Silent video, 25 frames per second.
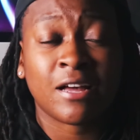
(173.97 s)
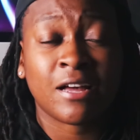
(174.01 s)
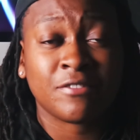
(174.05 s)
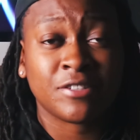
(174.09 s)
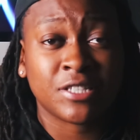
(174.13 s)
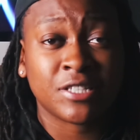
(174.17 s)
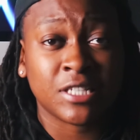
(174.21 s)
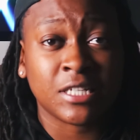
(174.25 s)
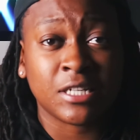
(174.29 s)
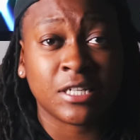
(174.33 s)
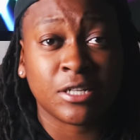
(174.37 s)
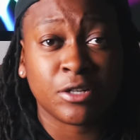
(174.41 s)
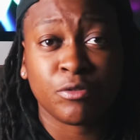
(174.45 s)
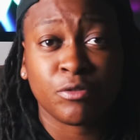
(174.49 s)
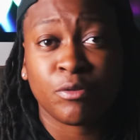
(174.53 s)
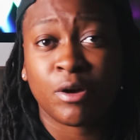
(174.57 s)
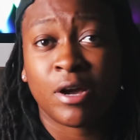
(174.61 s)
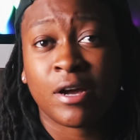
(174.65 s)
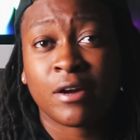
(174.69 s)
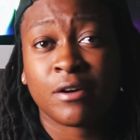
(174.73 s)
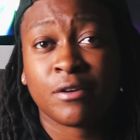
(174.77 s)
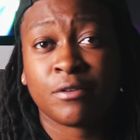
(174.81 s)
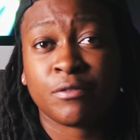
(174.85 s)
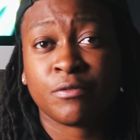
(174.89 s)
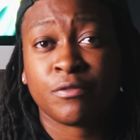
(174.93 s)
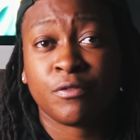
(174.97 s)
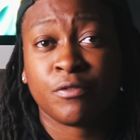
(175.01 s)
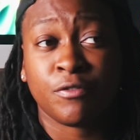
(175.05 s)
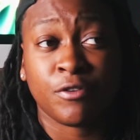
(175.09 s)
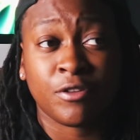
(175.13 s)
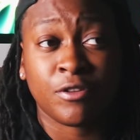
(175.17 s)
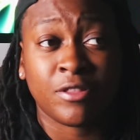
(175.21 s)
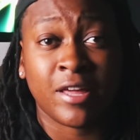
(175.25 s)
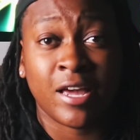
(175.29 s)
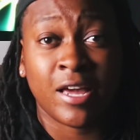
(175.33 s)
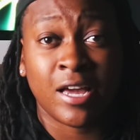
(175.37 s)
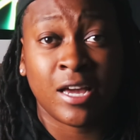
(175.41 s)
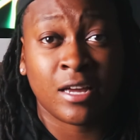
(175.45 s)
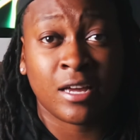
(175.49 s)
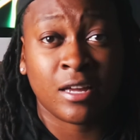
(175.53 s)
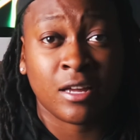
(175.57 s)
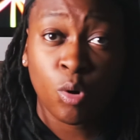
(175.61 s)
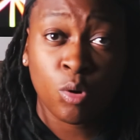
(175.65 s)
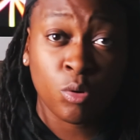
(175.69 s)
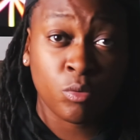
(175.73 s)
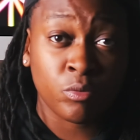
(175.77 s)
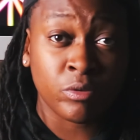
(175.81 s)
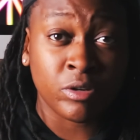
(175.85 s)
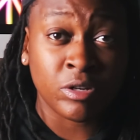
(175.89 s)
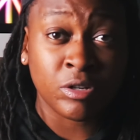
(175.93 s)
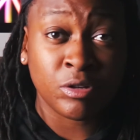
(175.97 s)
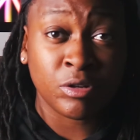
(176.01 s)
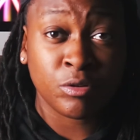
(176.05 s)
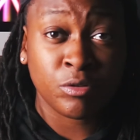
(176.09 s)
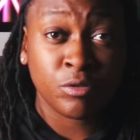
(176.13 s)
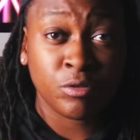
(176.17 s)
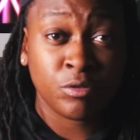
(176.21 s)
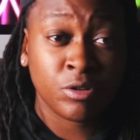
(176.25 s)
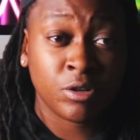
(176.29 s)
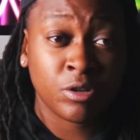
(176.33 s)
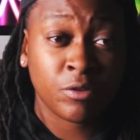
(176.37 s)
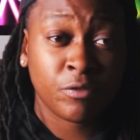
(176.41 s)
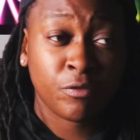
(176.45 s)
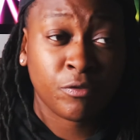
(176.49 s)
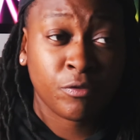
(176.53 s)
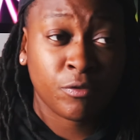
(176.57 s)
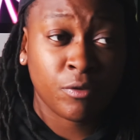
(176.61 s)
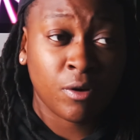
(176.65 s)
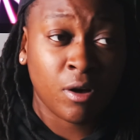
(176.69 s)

I've seen it around for that, or renewed